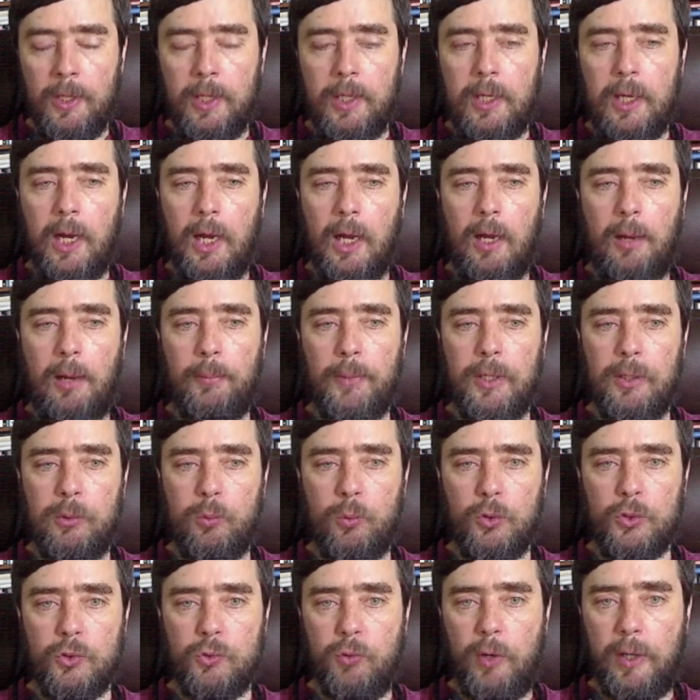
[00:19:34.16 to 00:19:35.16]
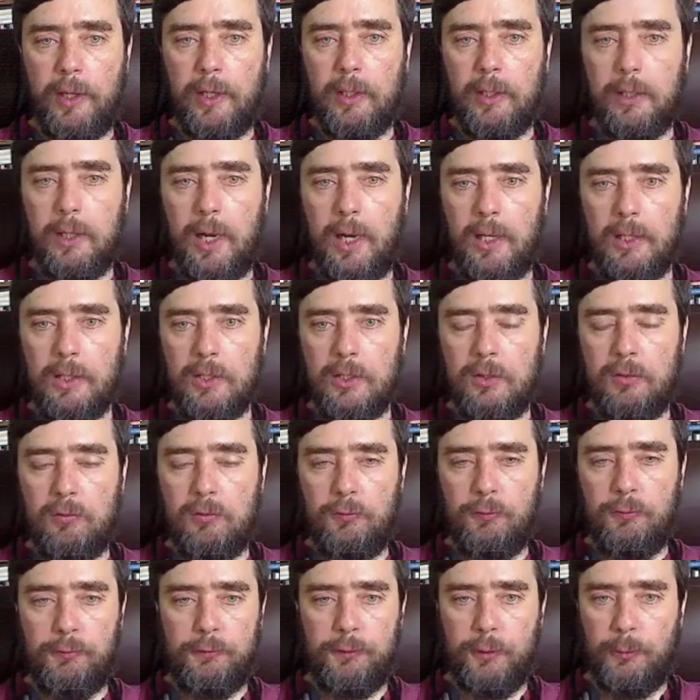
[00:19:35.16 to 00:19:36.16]
um, it was recognized
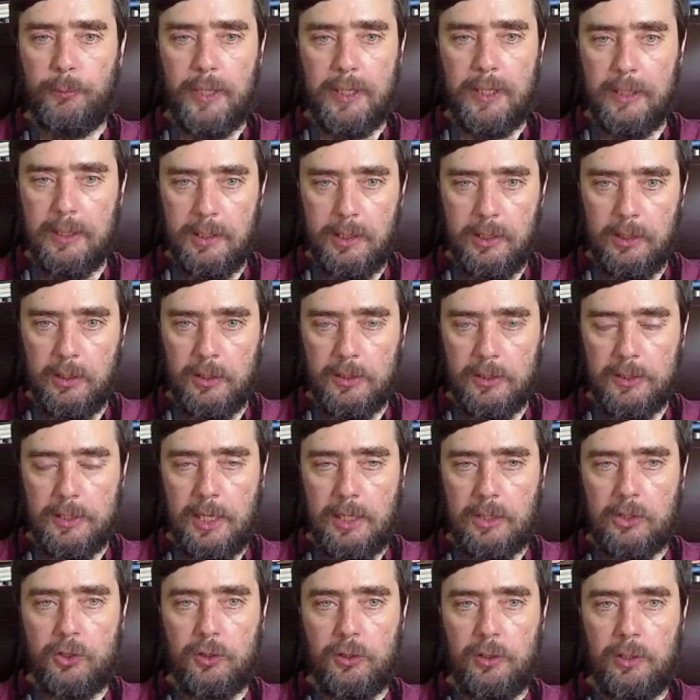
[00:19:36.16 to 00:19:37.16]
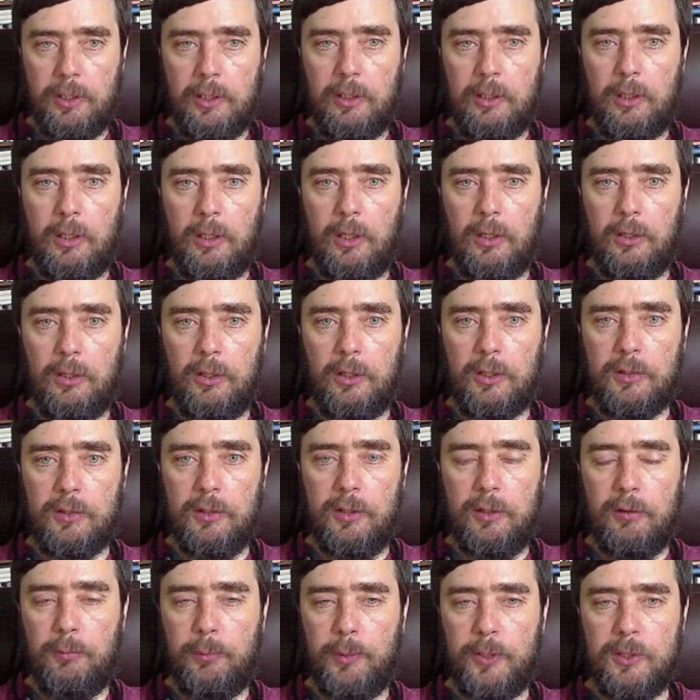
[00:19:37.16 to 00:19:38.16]
for many years, actually, and there, there,
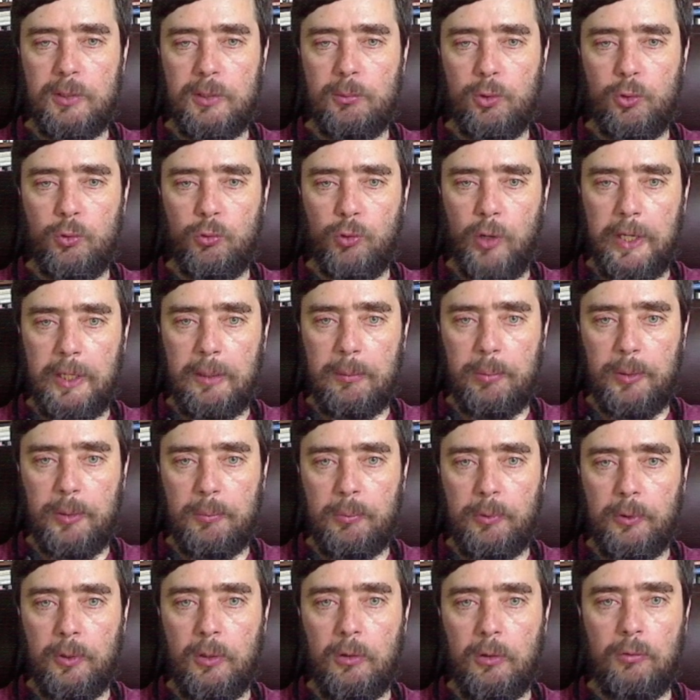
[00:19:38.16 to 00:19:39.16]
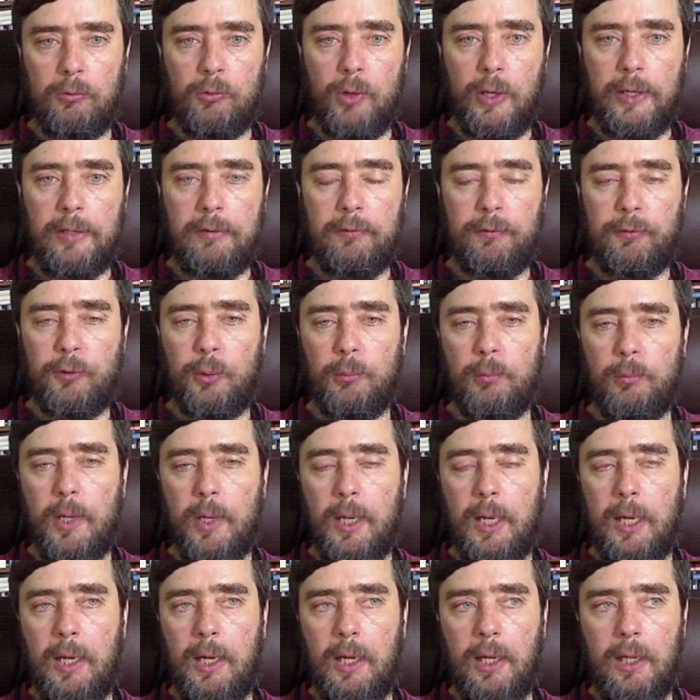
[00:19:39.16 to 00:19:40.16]
there have been some great people right from
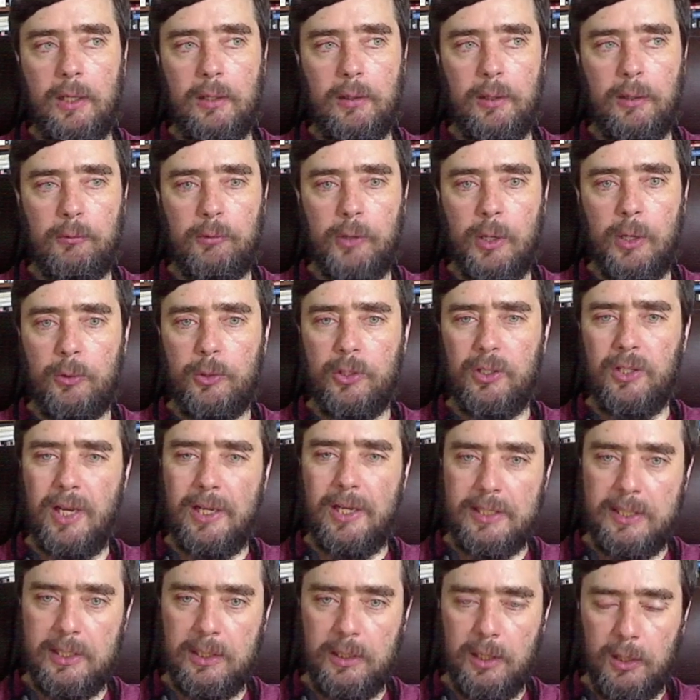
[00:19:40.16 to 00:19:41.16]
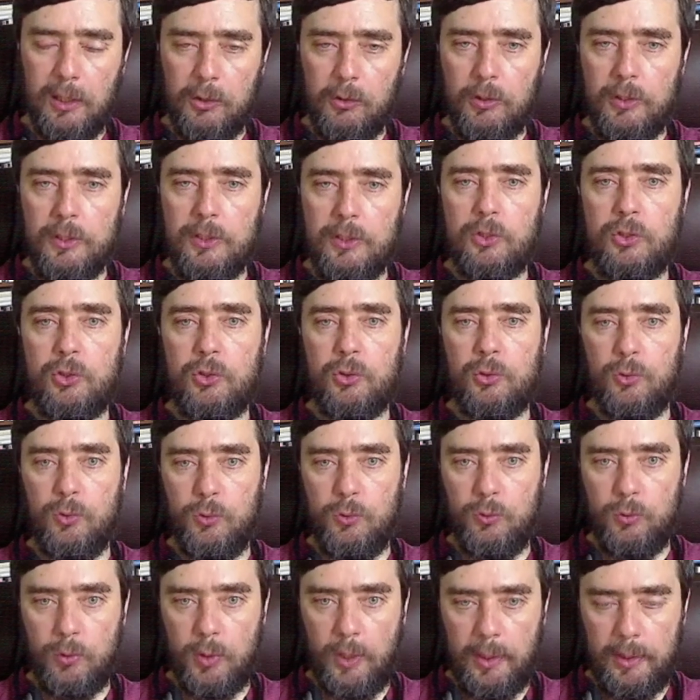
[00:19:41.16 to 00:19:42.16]
uh, around the nineteen hundreds
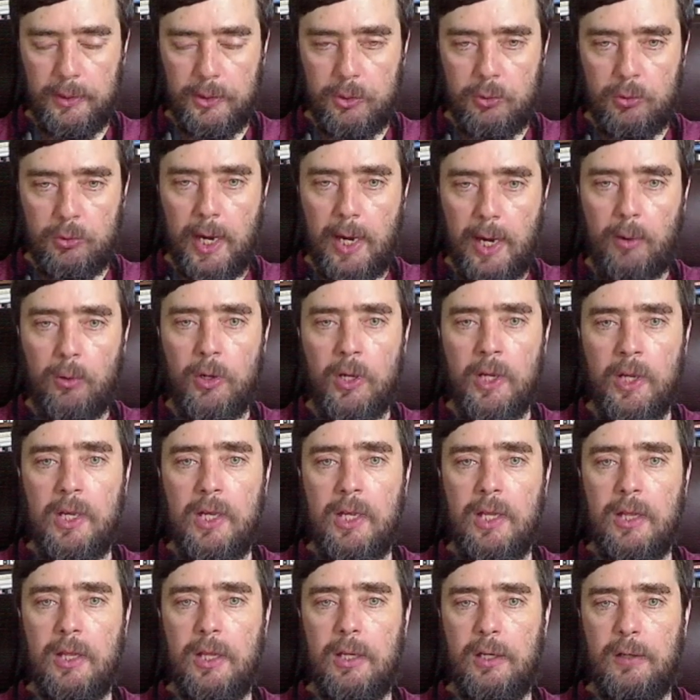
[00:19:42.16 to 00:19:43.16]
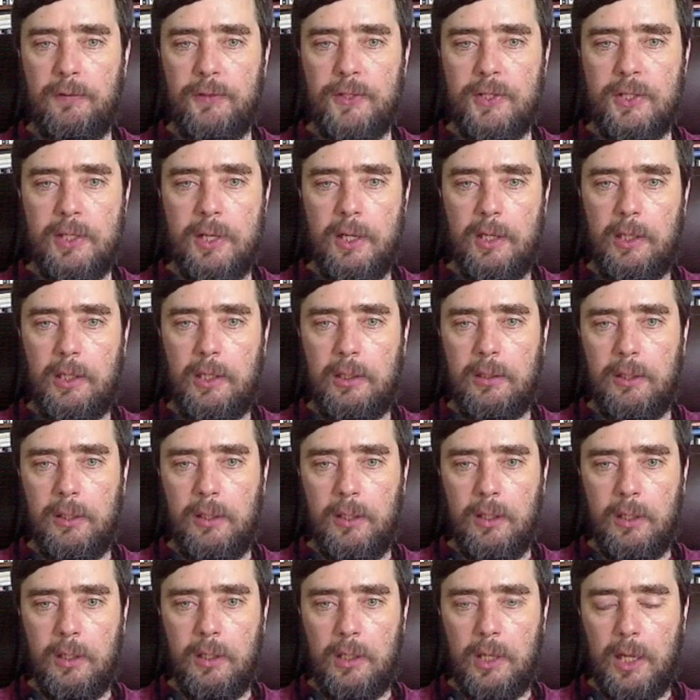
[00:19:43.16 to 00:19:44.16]
to, uh, to now that have studied
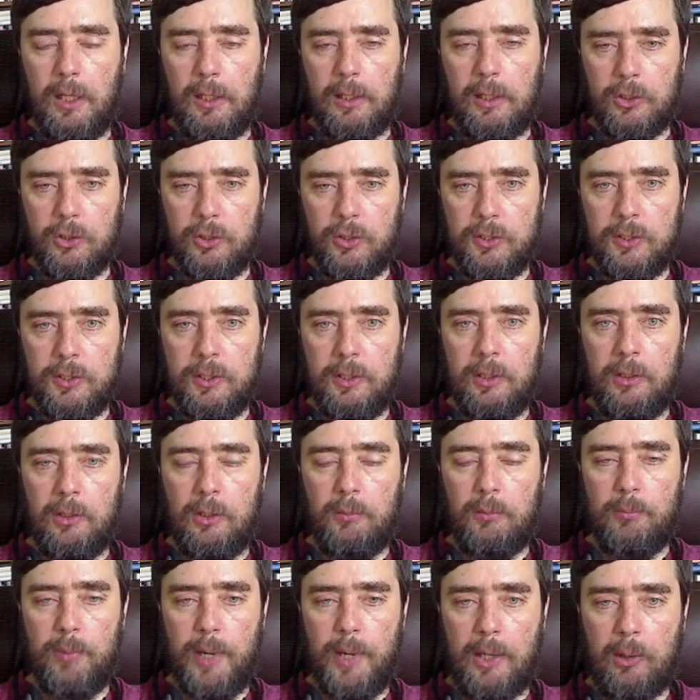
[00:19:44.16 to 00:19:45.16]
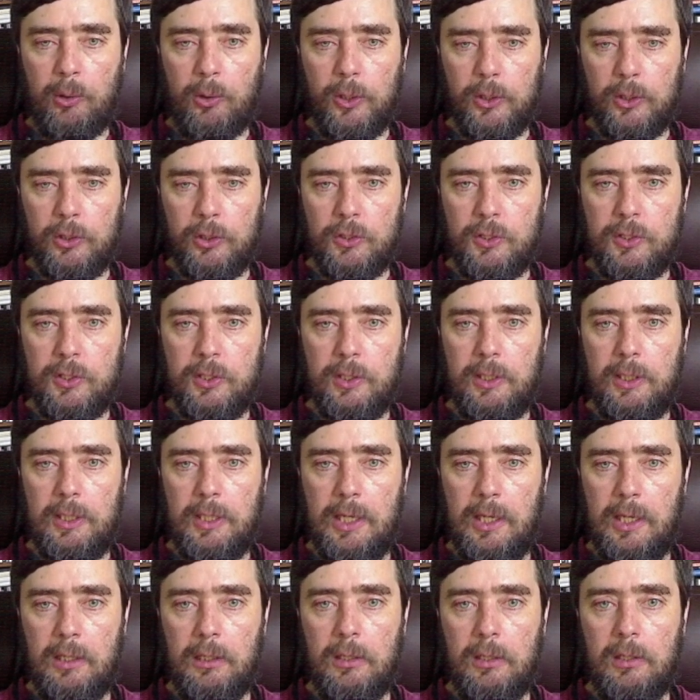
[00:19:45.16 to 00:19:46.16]
electricity and bioelectricity
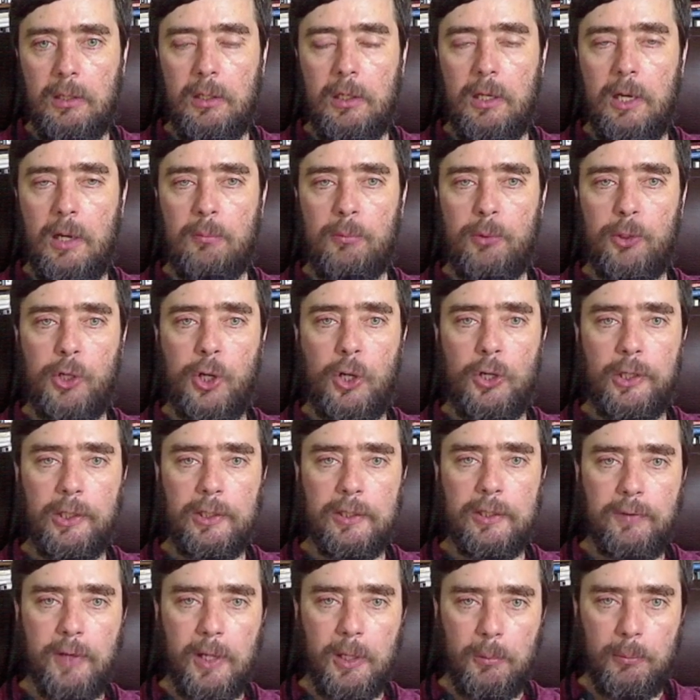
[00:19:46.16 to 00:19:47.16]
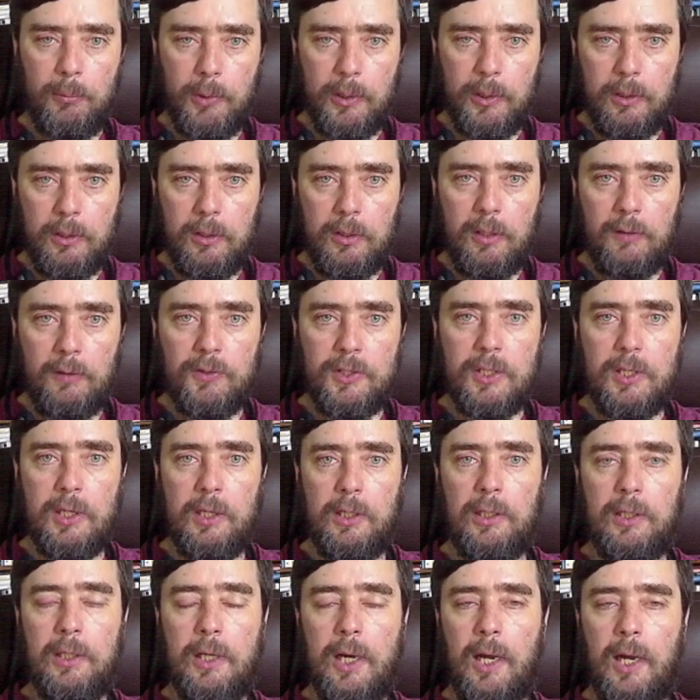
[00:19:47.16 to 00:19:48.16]
in embryonic development. They've
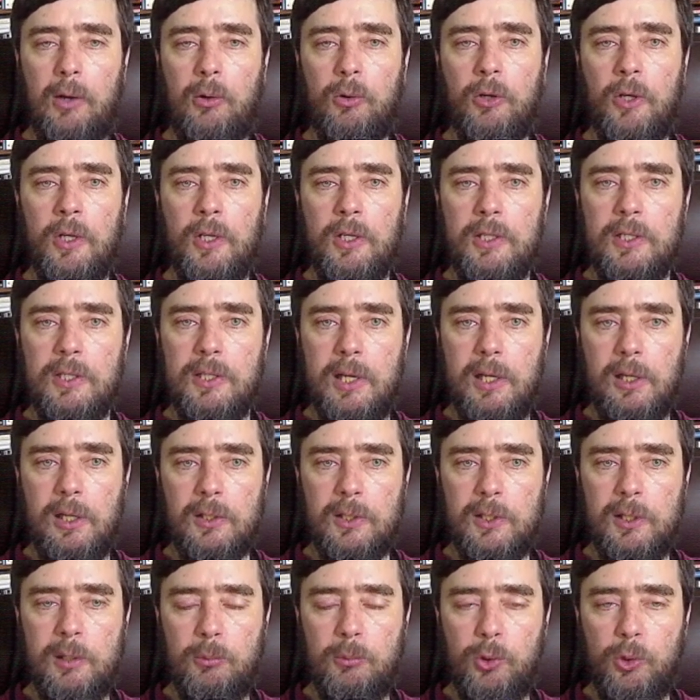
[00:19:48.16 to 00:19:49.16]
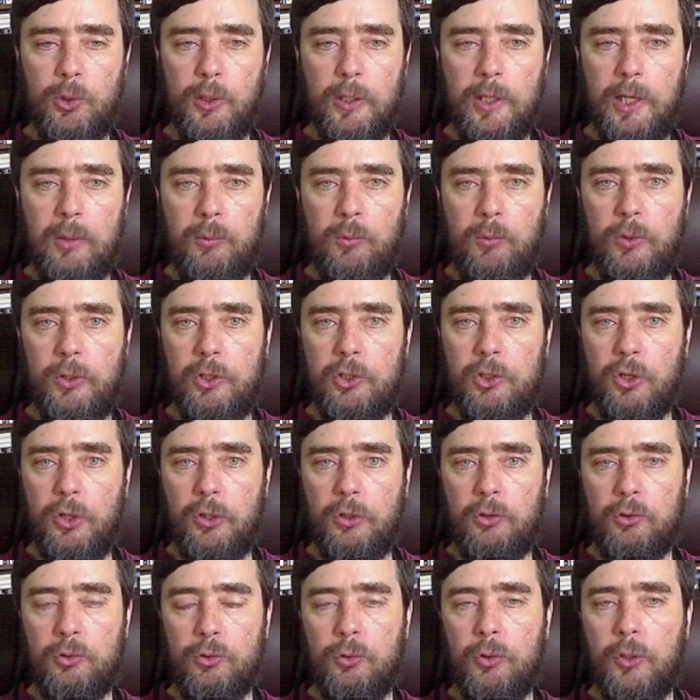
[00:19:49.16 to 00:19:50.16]
studied how cells communicate with each
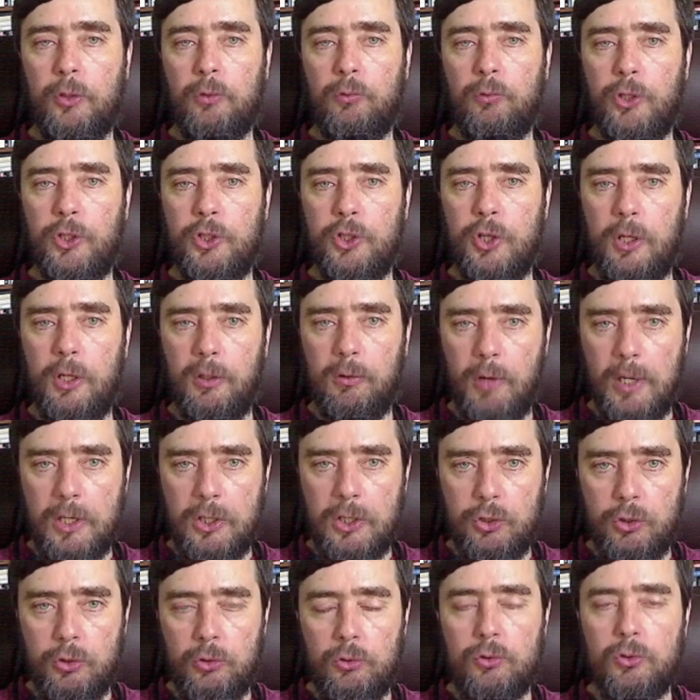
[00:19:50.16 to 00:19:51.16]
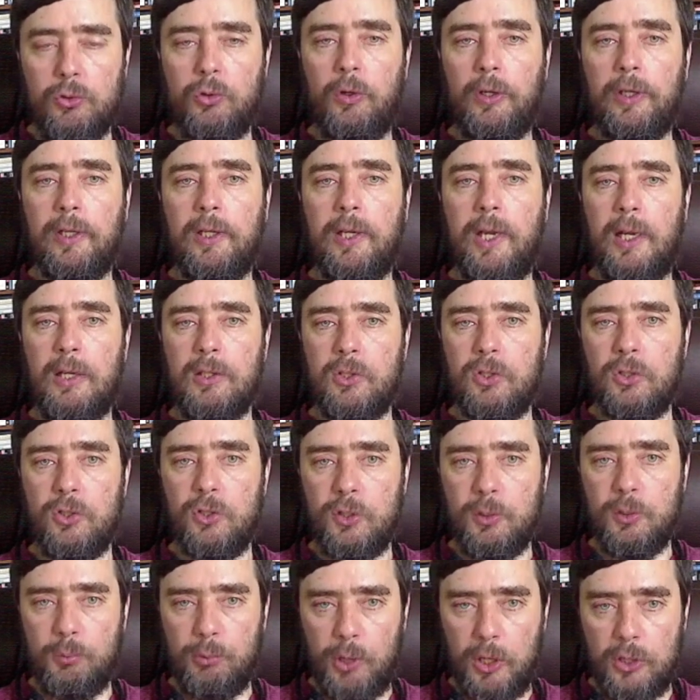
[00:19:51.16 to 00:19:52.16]
other during regeneration, during cancer
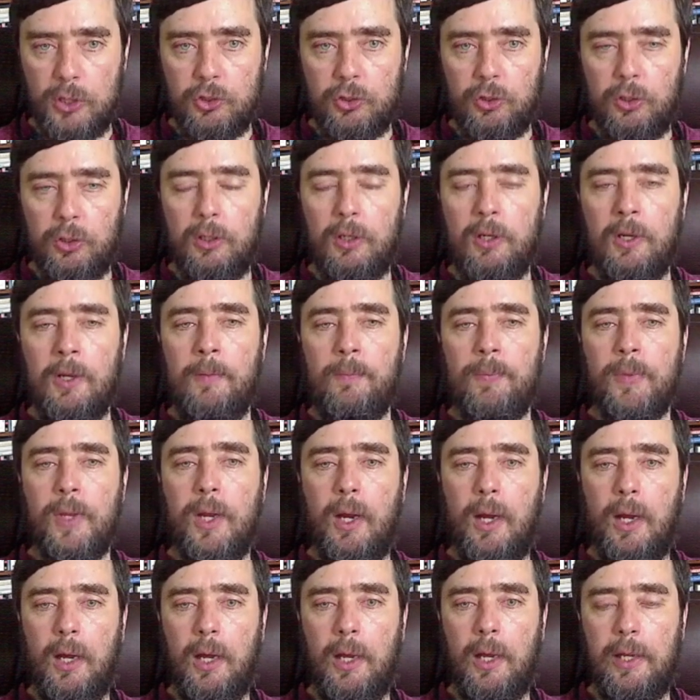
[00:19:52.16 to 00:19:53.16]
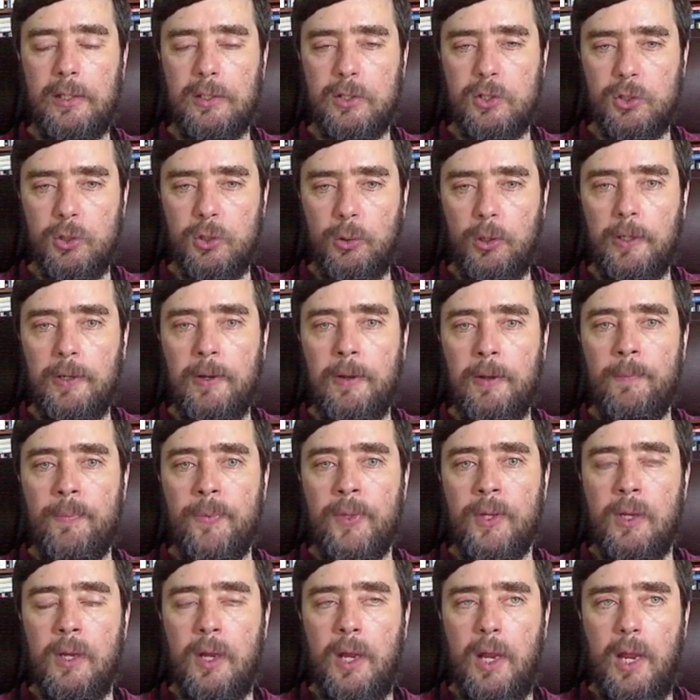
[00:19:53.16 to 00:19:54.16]
suppression, uh, and so on.
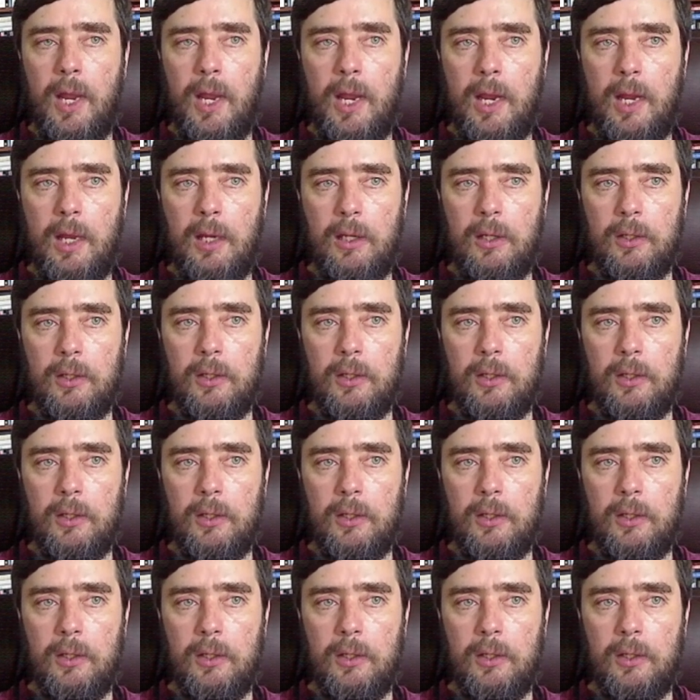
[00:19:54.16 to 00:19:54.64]
And,